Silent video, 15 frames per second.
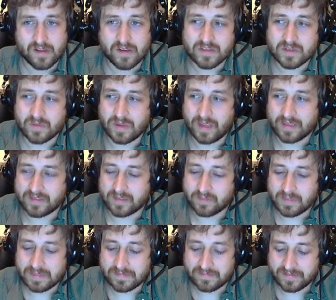So we had some
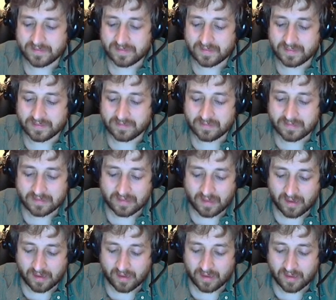people fill in
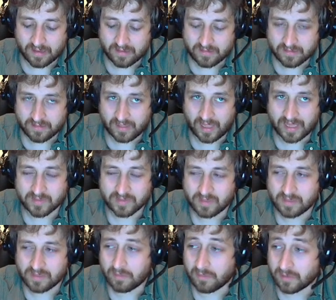last
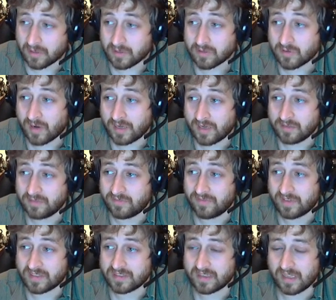week, but we're going to try to
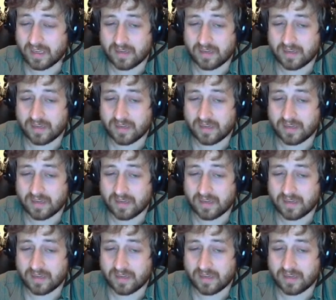fix that